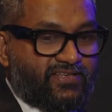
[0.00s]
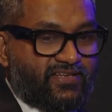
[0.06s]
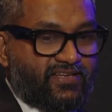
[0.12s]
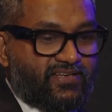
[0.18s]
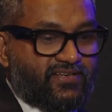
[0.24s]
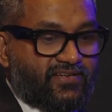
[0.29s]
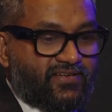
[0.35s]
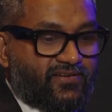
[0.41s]

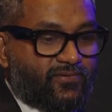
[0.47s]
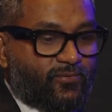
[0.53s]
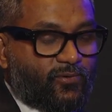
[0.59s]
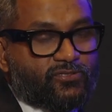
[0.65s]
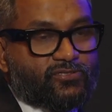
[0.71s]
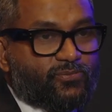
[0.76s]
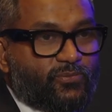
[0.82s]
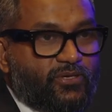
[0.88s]
And
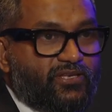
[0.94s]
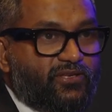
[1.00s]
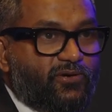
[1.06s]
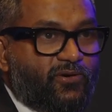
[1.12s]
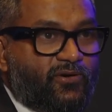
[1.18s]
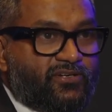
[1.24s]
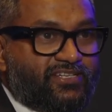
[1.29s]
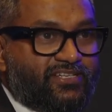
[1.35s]
what's been
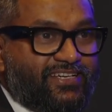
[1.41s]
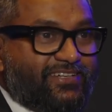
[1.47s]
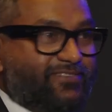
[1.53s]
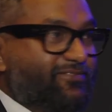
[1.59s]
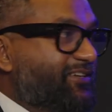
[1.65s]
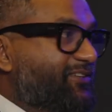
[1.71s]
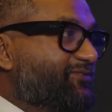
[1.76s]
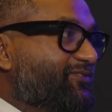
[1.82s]
your
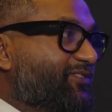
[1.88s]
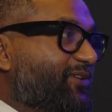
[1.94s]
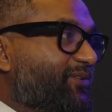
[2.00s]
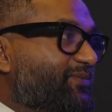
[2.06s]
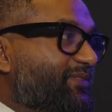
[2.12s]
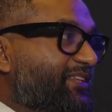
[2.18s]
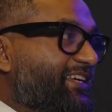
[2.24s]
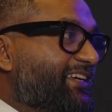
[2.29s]
takeaway
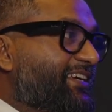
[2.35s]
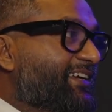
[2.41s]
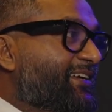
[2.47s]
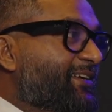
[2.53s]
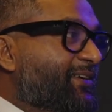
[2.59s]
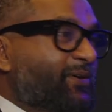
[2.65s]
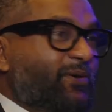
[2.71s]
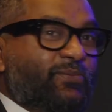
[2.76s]
from the
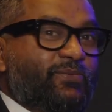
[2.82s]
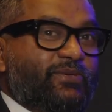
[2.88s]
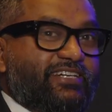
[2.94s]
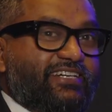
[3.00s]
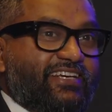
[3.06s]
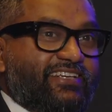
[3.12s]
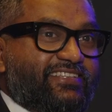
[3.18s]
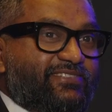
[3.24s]

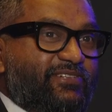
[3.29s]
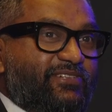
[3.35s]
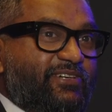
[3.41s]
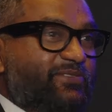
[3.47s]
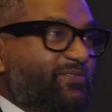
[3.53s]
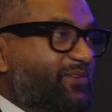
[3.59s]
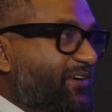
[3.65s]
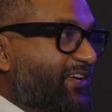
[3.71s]
Opentext
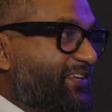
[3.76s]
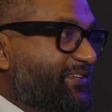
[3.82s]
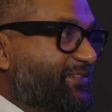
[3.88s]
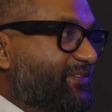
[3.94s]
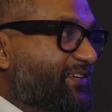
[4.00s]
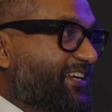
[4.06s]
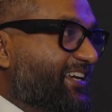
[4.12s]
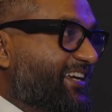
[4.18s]
world? What are
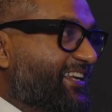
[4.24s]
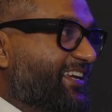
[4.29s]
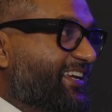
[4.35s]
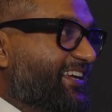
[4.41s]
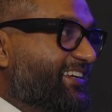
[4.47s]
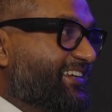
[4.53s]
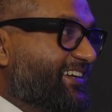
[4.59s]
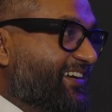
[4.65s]
you
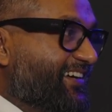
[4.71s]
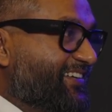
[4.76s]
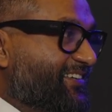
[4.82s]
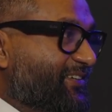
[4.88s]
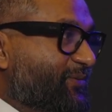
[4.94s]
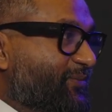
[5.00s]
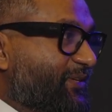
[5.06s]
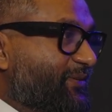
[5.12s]
hearing?
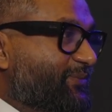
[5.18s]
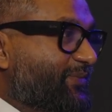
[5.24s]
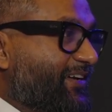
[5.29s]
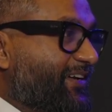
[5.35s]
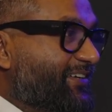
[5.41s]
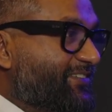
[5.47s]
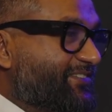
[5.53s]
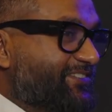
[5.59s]
You've been
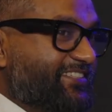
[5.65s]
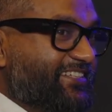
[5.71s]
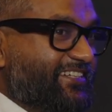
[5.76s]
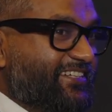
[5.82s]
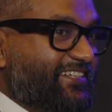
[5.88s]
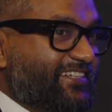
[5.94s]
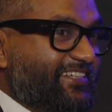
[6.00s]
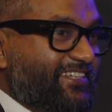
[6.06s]
part of
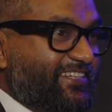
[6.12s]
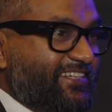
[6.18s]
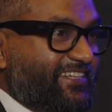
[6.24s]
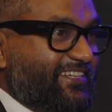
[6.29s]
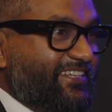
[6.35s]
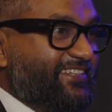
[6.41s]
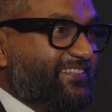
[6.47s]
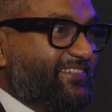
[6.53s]
the
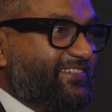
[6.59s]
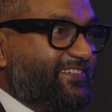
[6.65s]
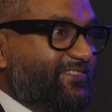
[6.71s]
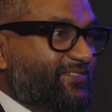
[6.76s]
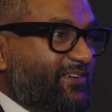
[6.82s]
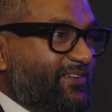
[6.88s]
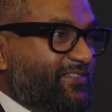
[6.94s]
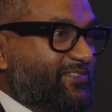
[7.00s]
keynote.
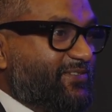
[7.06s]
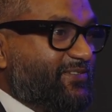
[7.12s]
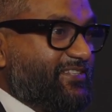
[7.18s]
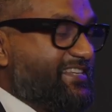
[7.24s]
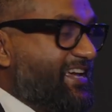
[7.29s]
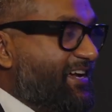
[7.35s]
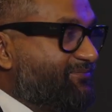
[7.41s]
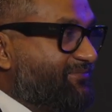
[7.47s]

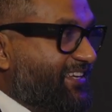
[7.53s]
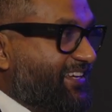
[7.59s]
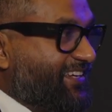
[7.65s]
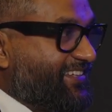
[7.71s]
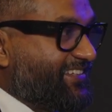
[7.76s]
What's happening?